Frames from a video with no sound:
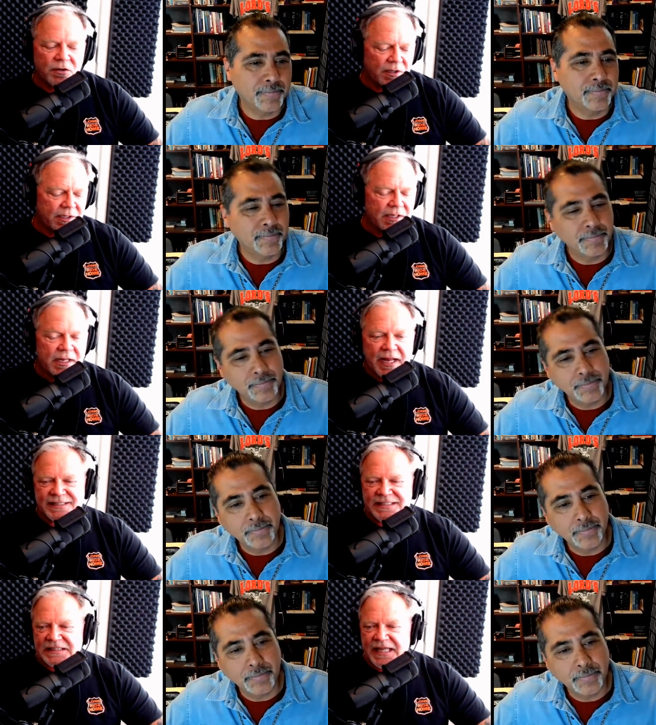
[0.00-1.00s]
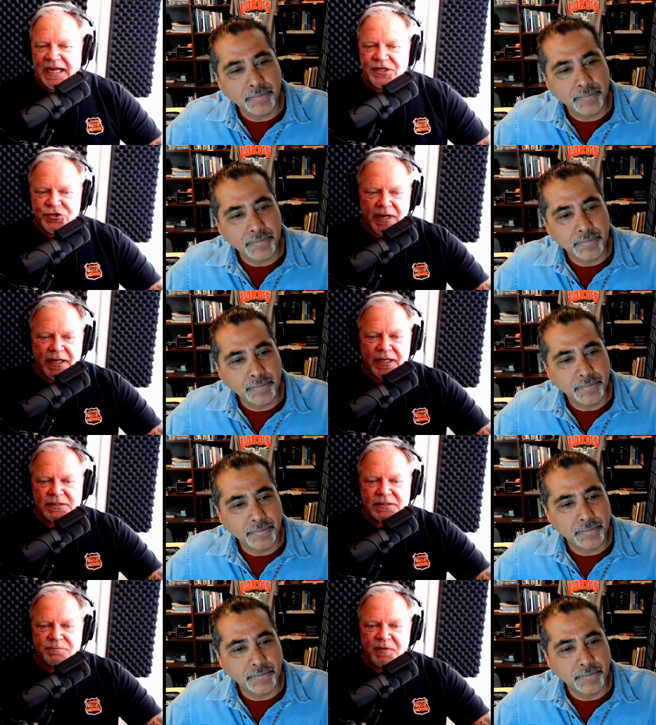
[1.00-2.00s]
Speaker 1: early and slaying
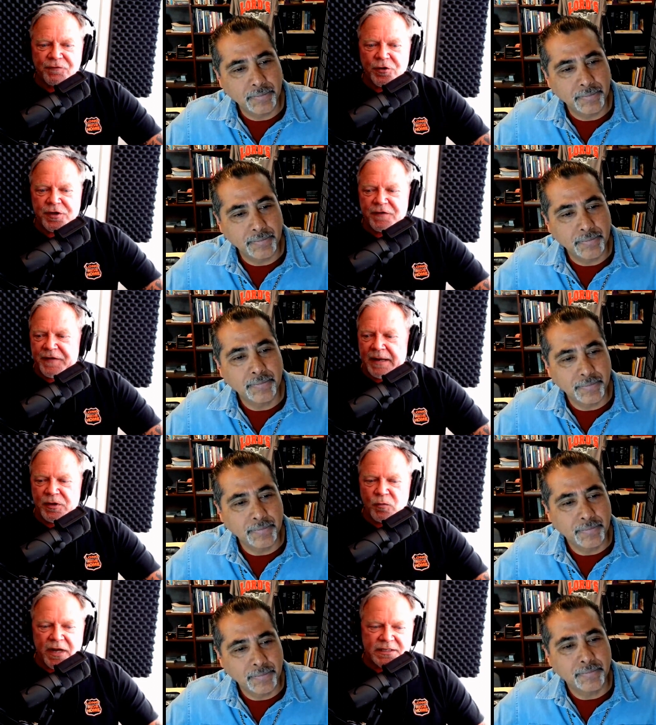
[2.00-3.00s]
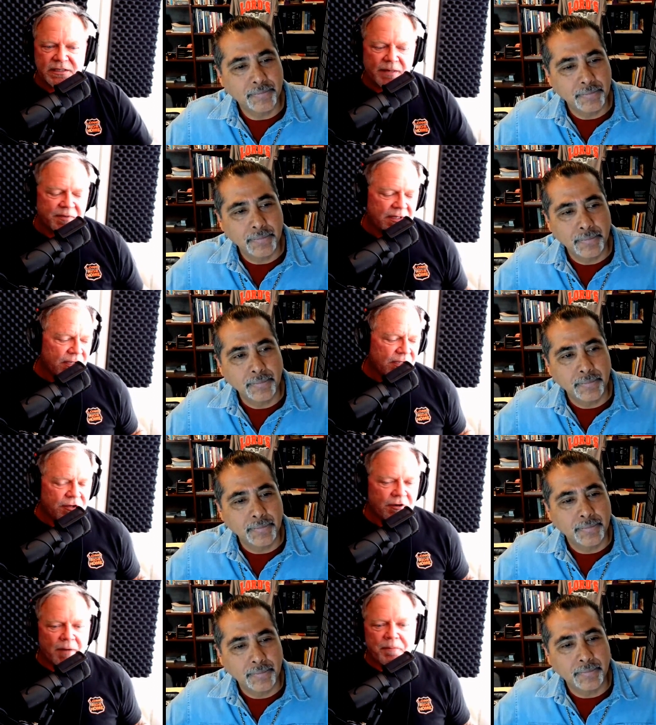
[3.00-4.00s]
dragons before your family wakes up,
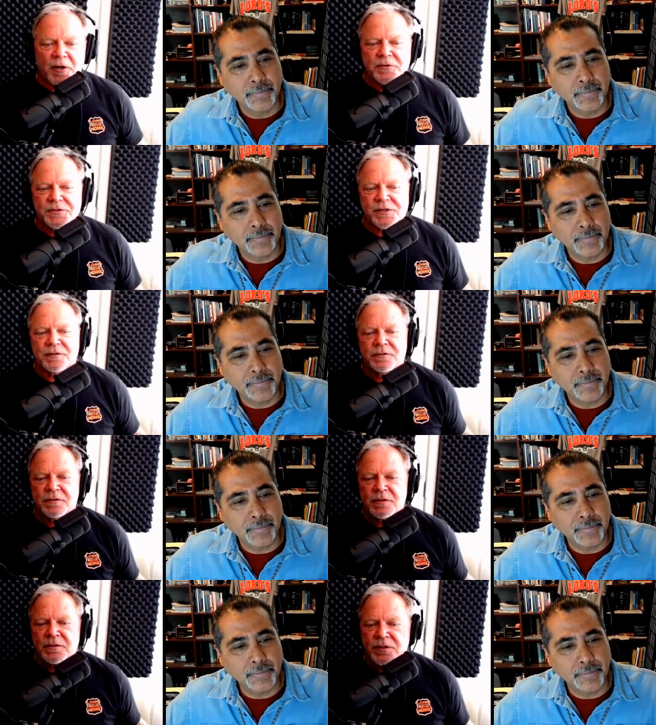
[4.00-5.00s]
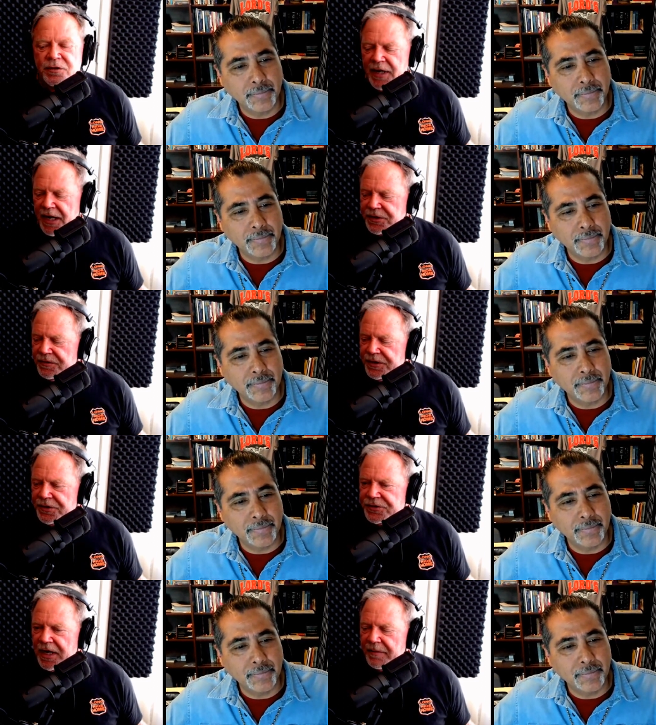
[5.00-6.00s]
you're a poser. You're not doing
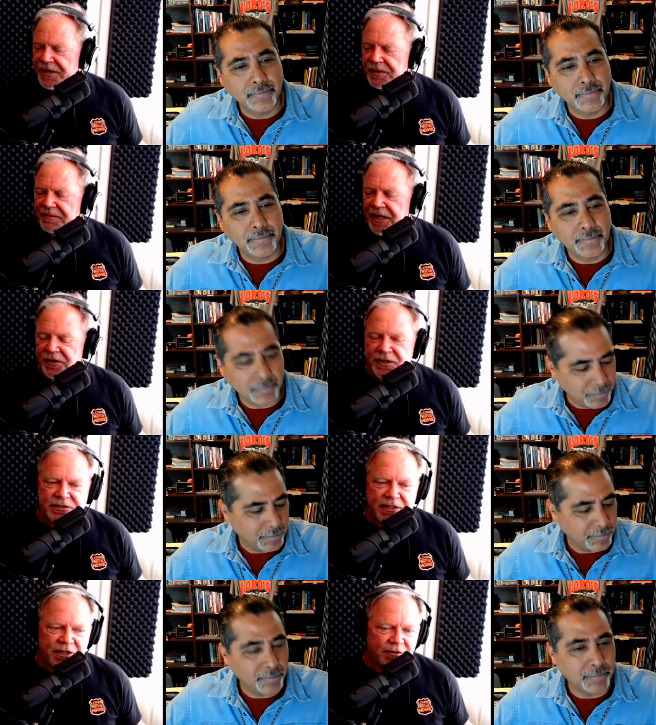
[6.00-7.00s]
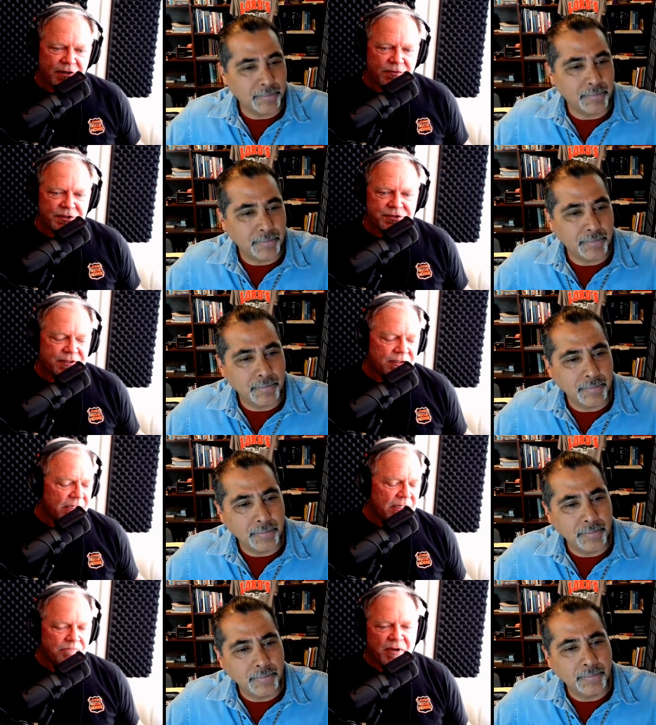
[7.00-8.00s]
your job as a man. You can say you're a Christian,
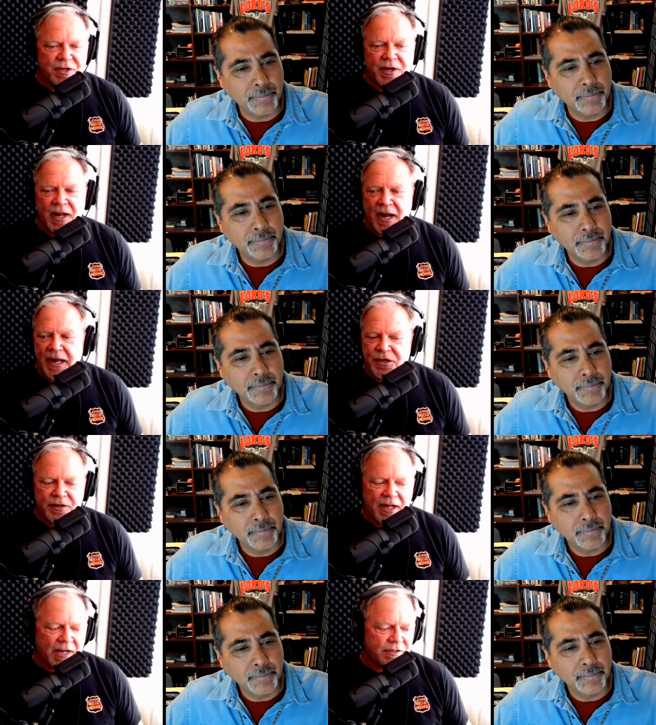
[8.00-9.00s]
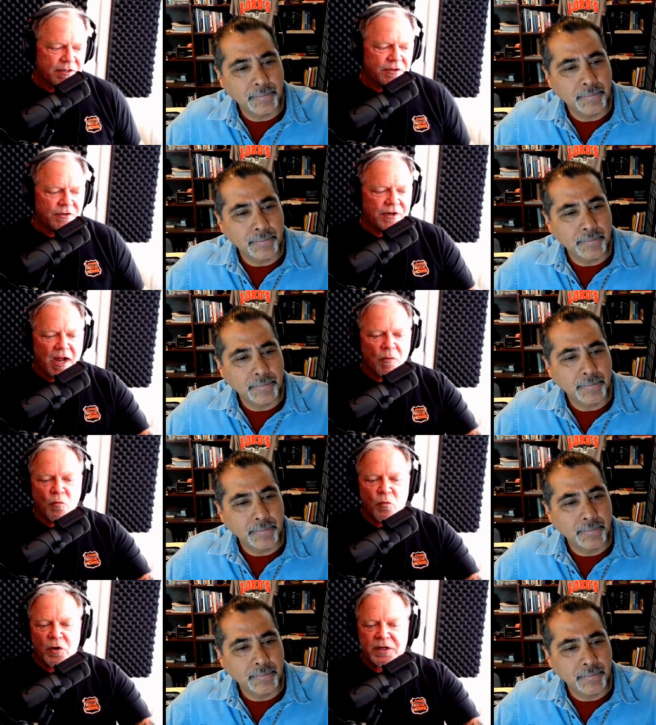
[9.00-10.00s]
but you're not. You're not. You're not
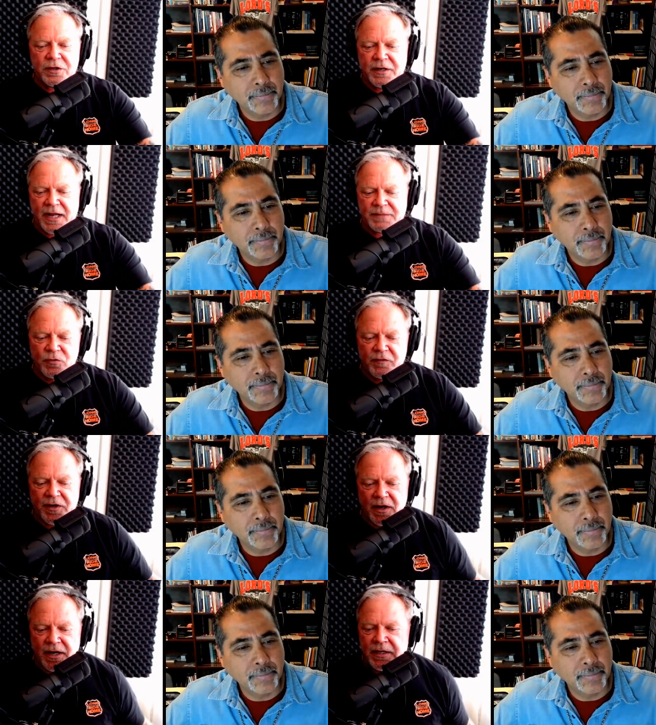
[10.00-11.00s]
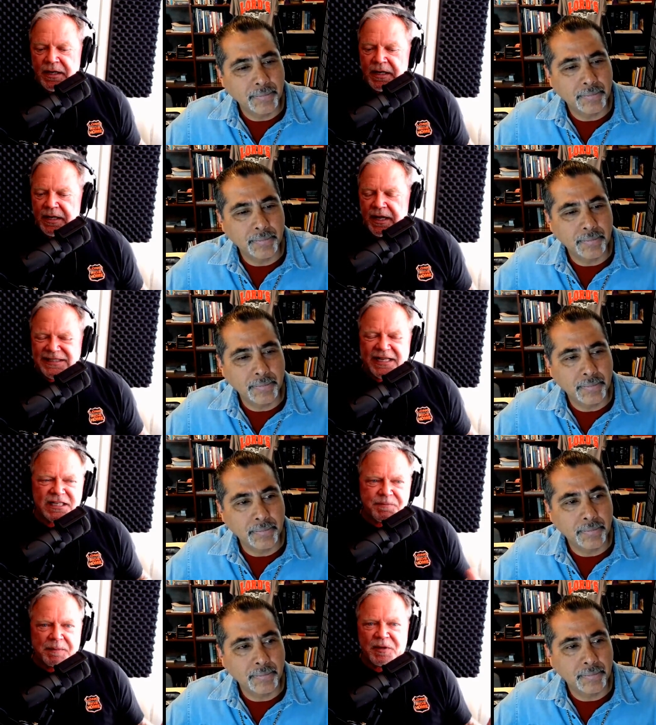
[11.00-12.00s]
work. You're not moving on it's like
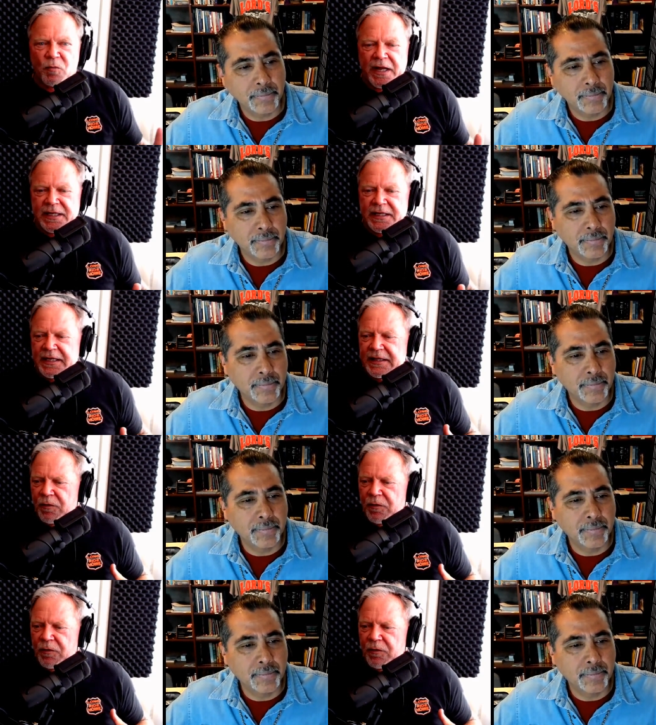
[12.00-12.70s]
these people in Waikiki.